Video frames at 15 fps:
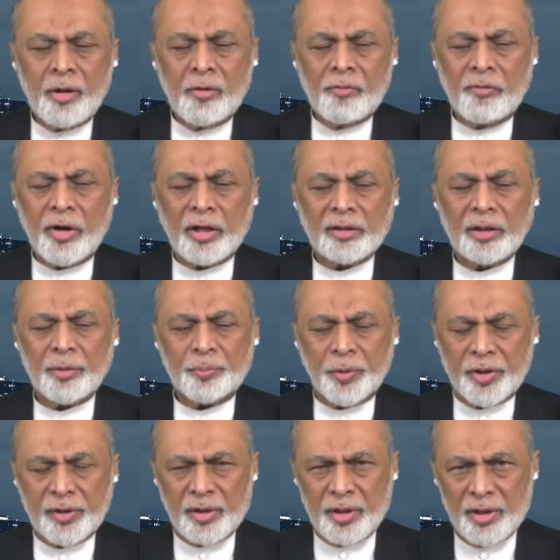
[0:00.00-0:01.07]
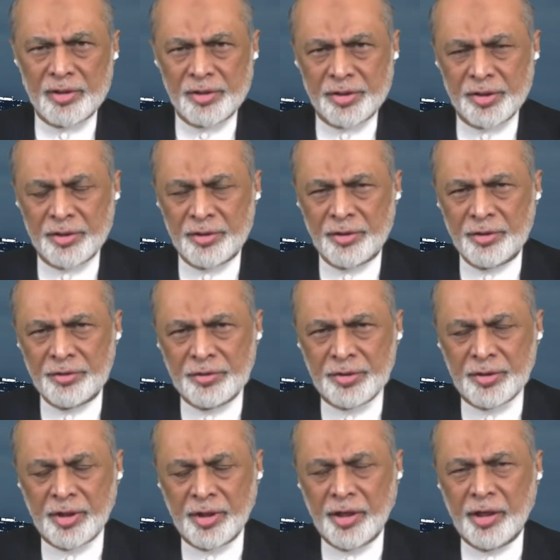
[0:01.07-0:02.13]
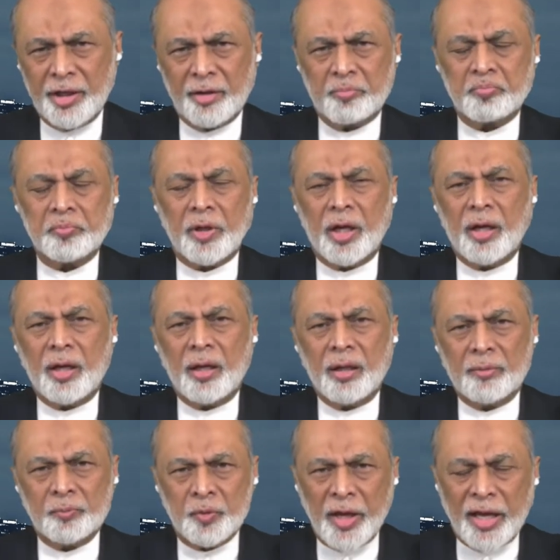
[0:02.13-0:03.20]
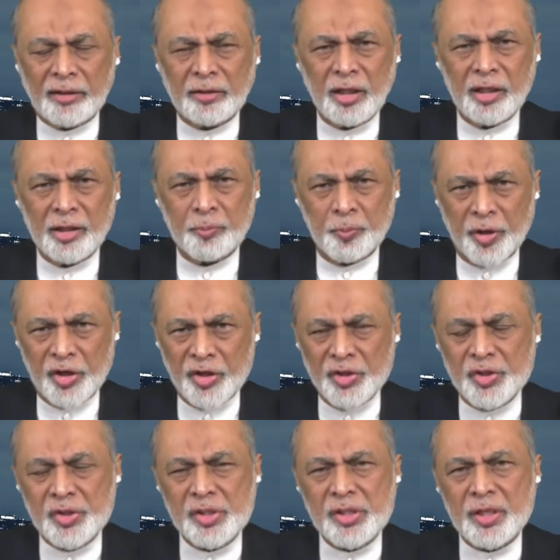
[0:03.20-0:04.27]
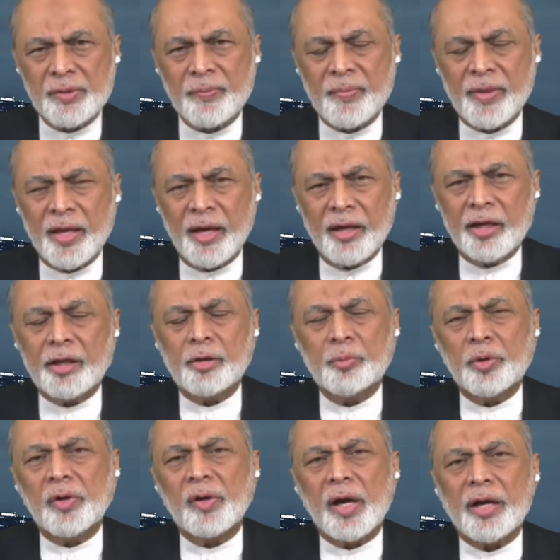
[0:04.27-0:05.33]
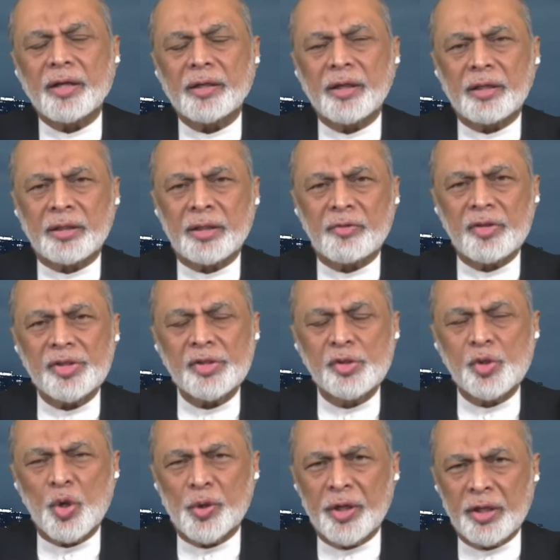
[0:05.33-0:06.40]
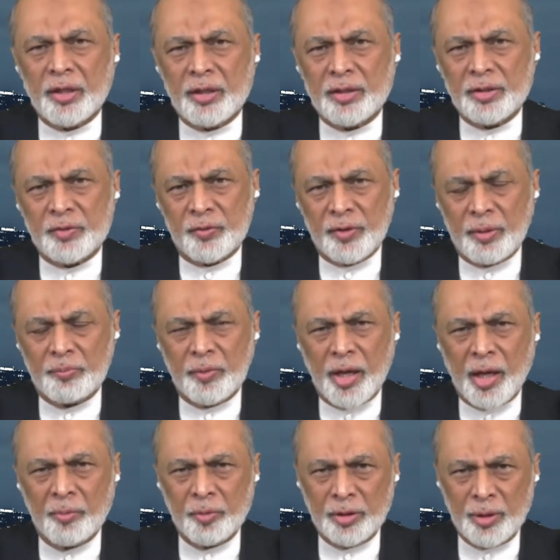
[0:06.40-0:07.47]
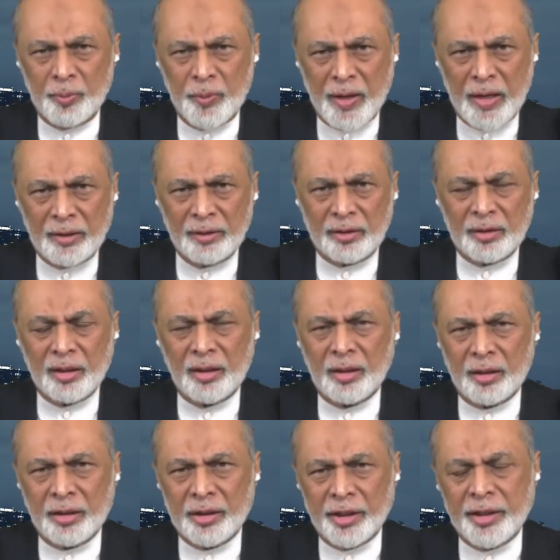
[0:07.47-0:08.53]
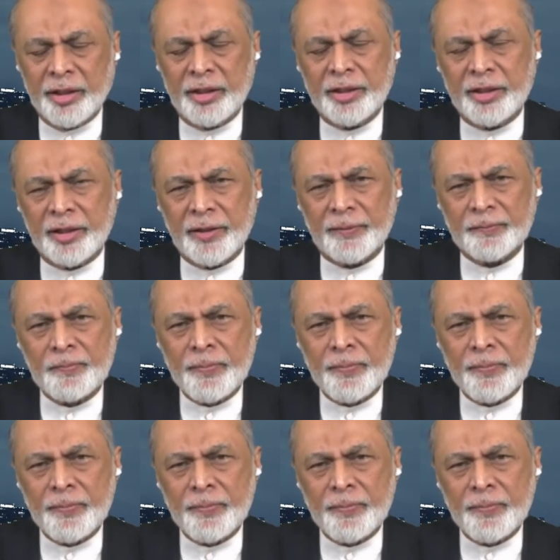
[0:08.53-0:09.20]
Father Prakash is a Catholic priest and a human rights activist joining us from Ahmedabad, uh, India.